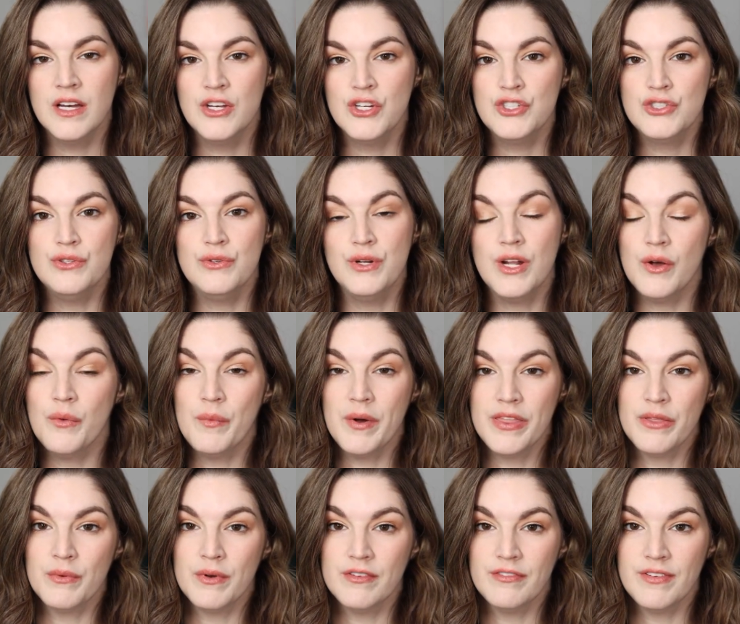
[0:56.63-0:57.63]
shooting
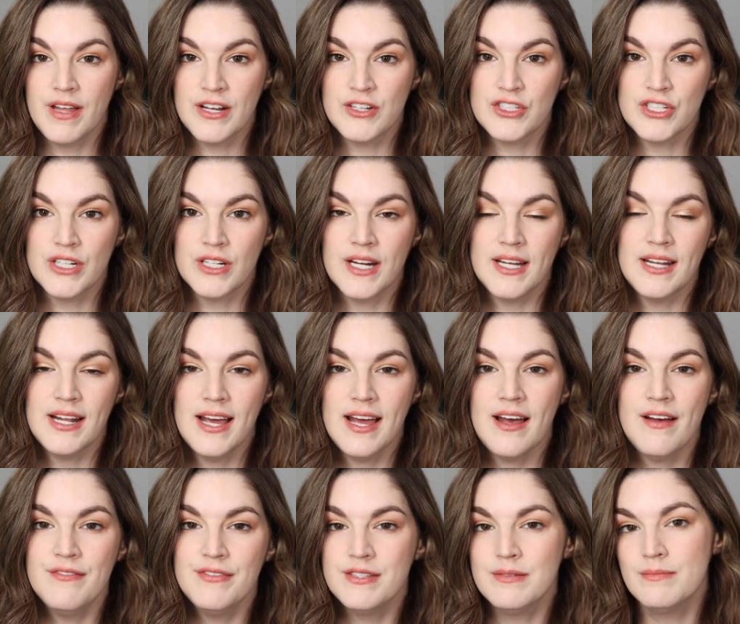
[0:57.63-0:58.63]
with reflector and I
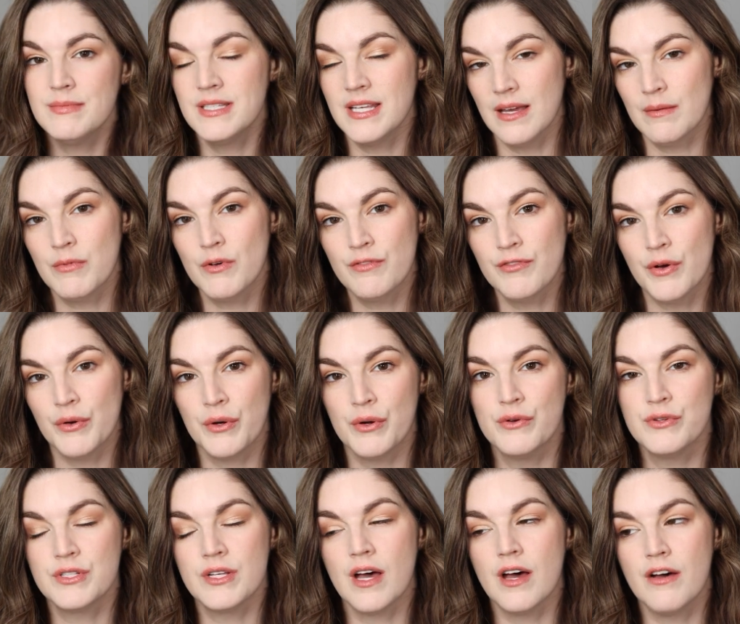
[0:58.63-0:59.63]
have some sample
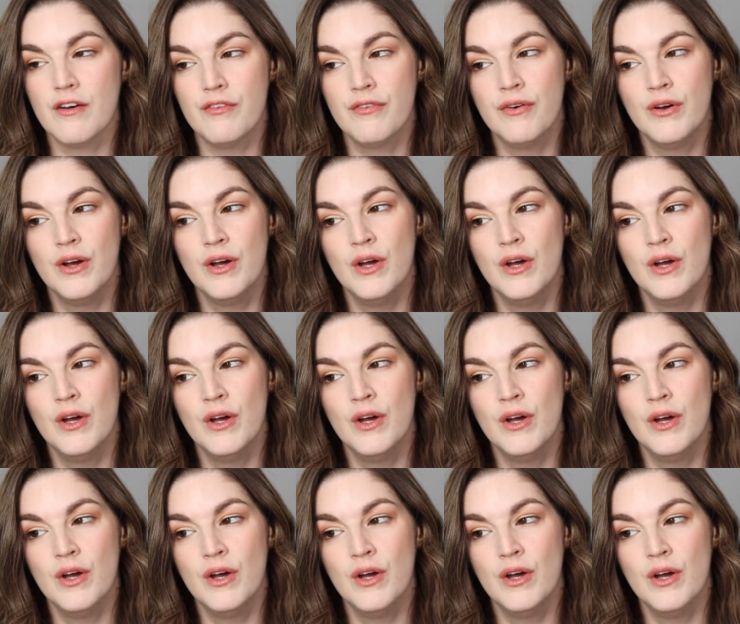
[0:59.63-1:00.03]
photos of